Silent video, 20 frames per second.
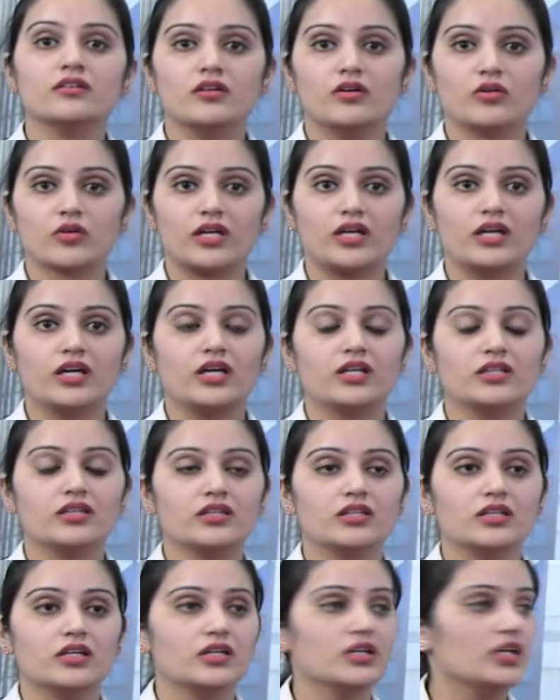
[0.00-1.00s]
okay,
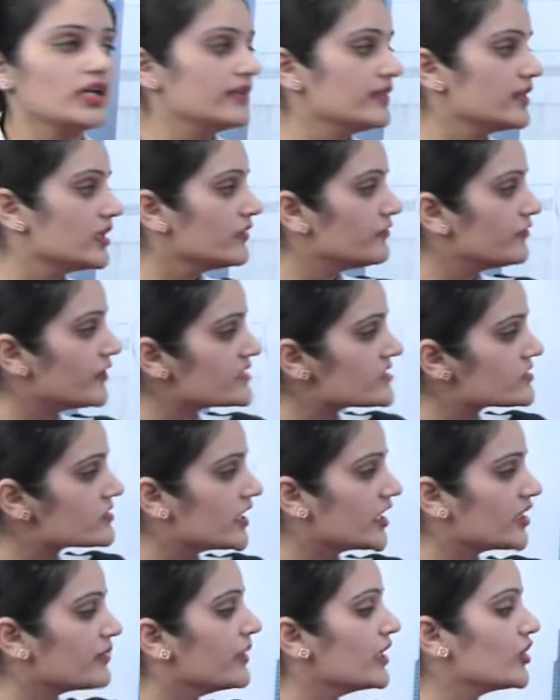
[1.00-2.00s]
in the first
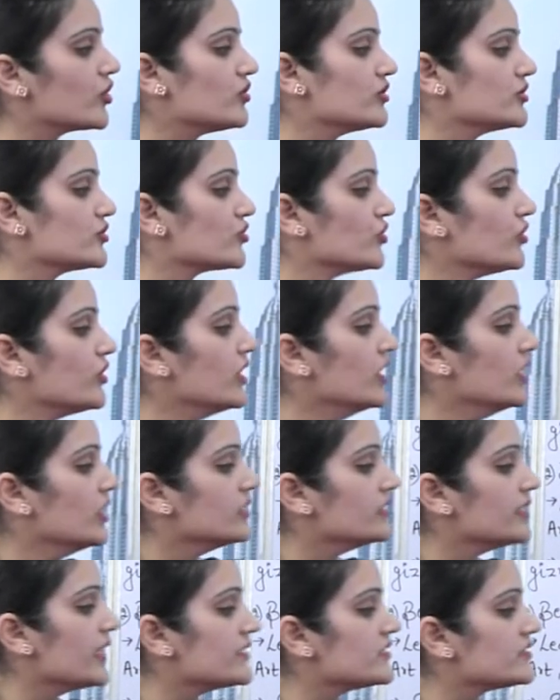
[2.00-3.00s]
statement also,
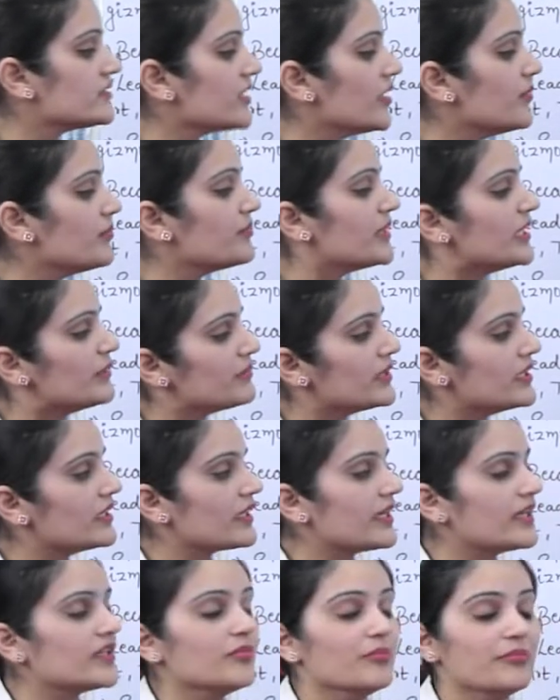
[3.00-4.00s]
that some
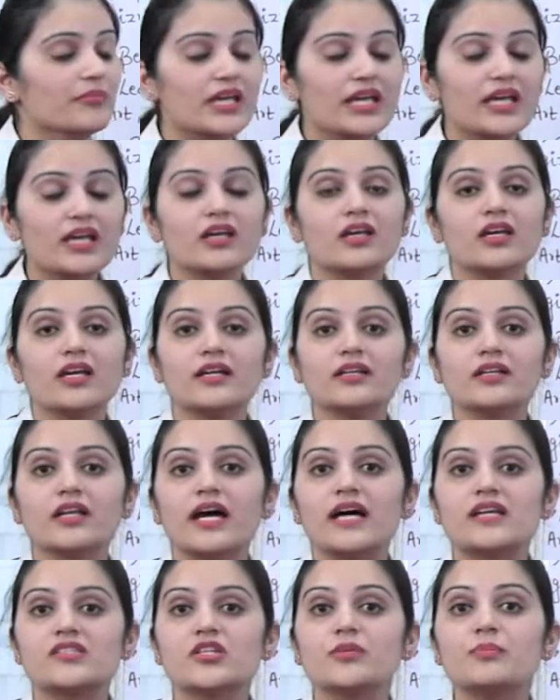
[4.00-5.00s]
people can make it
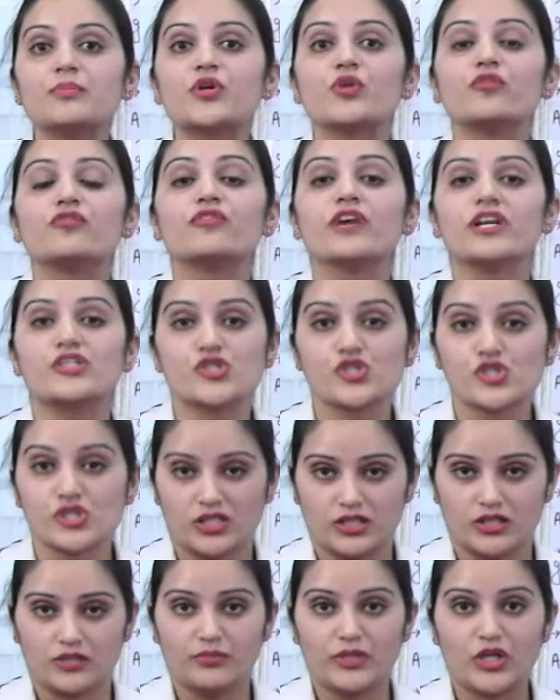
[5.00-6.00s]
as a
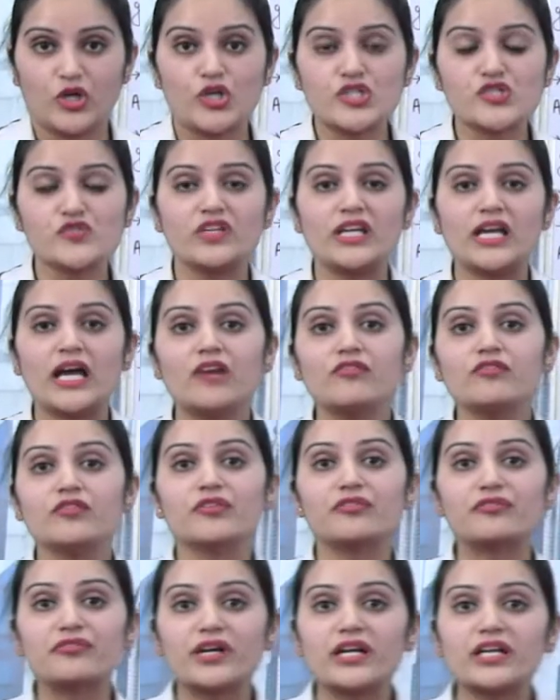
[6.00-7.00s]
profession, because we have
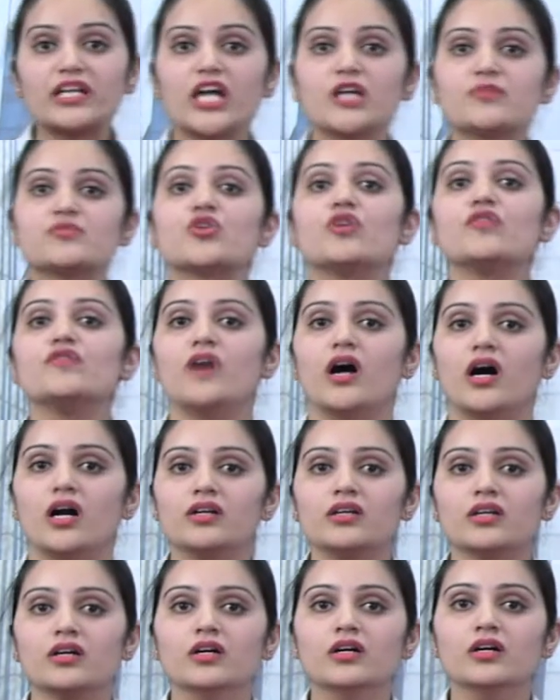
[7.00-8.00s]
different types of
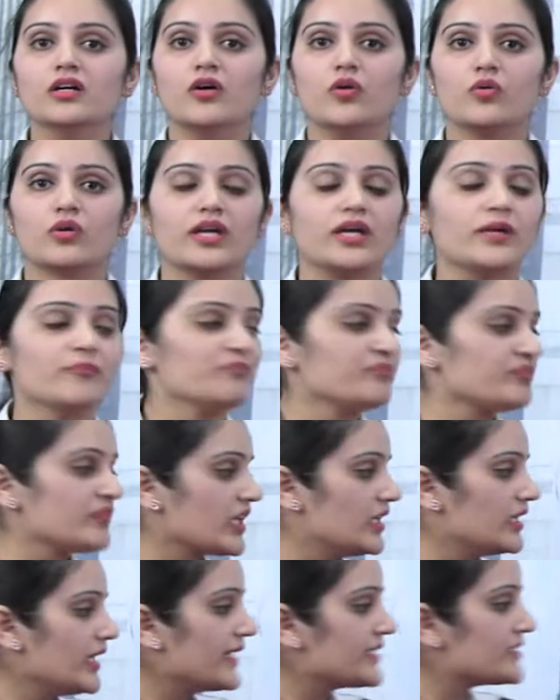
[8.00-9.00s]
art, okay,
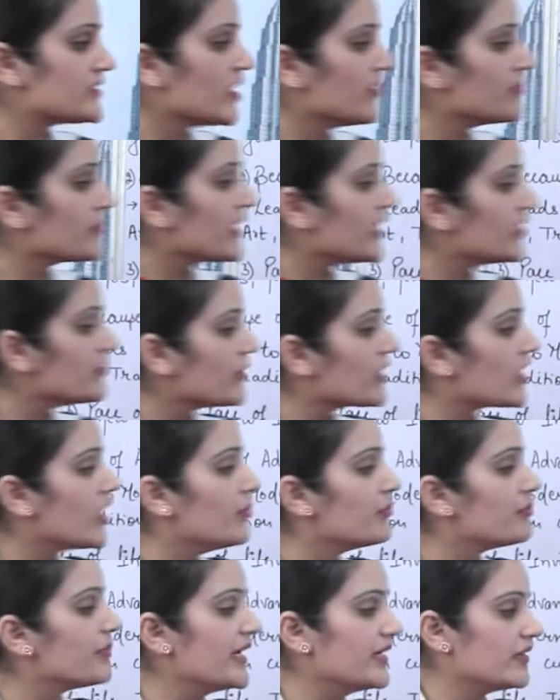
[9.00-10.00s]
like some can
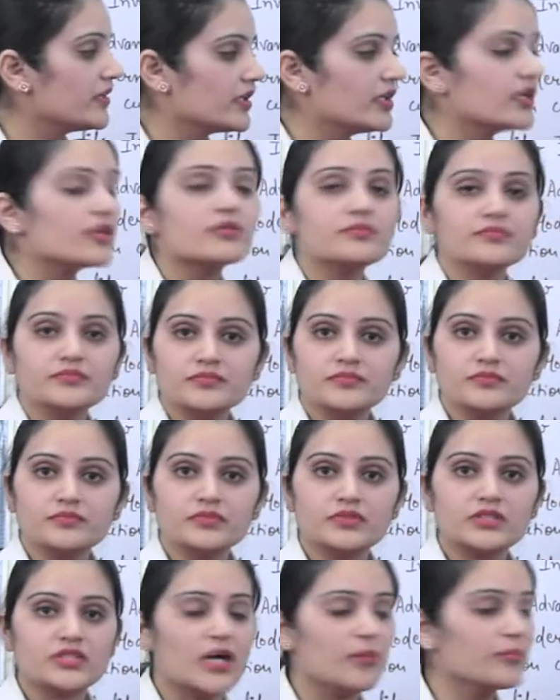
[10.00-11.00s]
become painter,
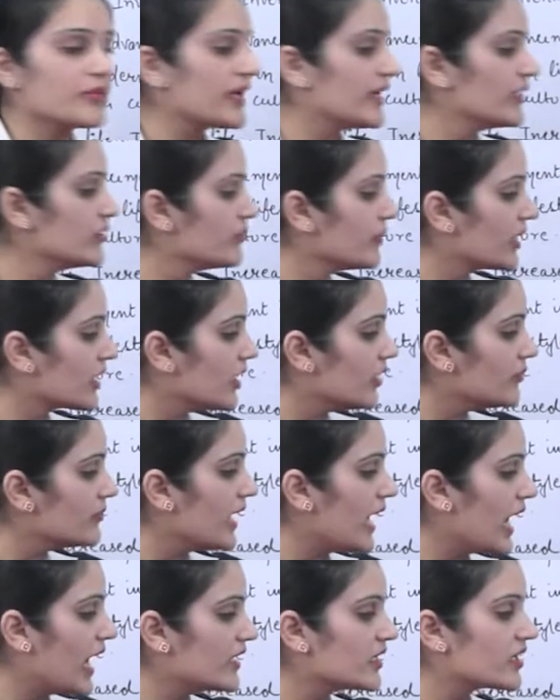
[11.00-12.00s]
some can become
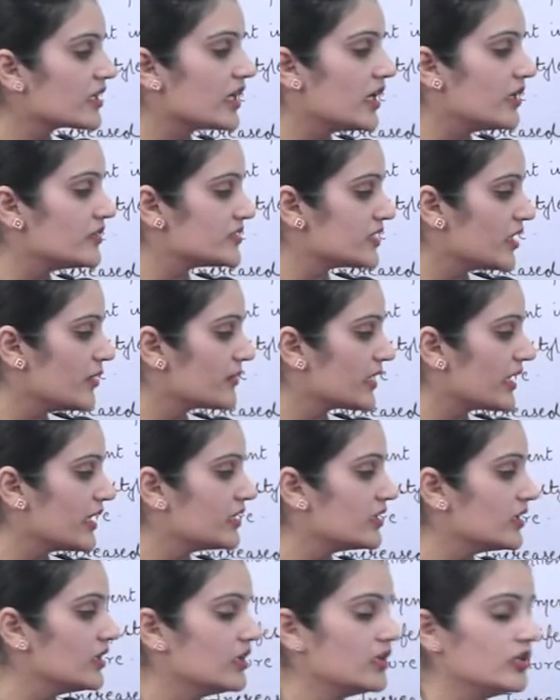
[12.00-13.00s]
handcraft, some
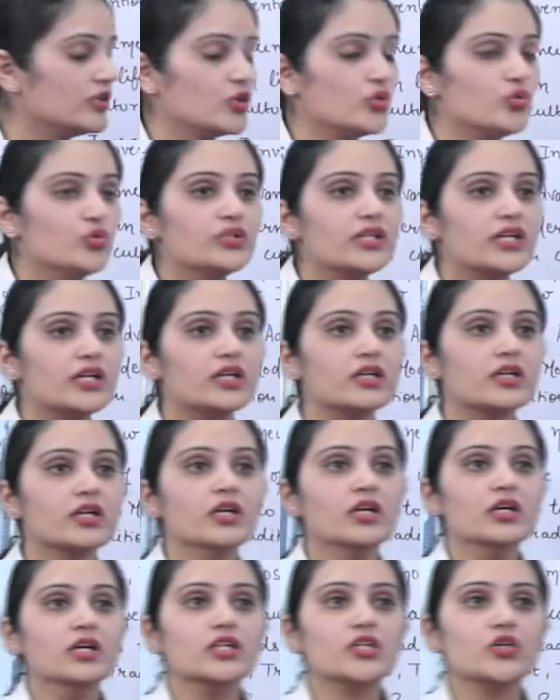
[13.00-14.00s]
can do their,
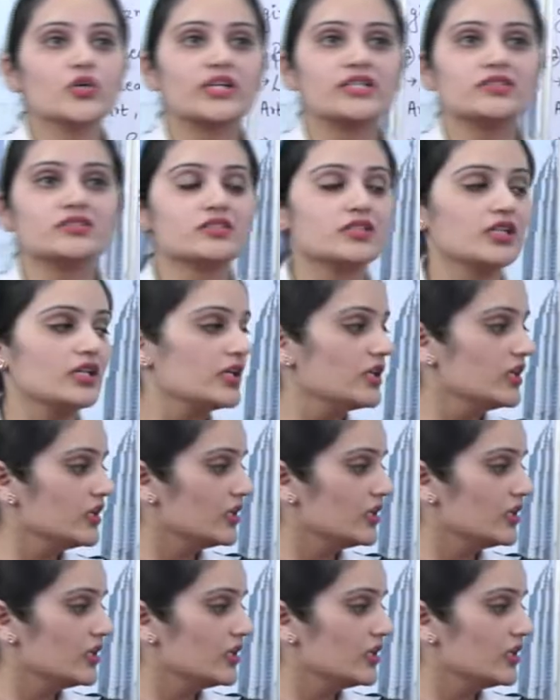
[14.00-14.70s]
you can say,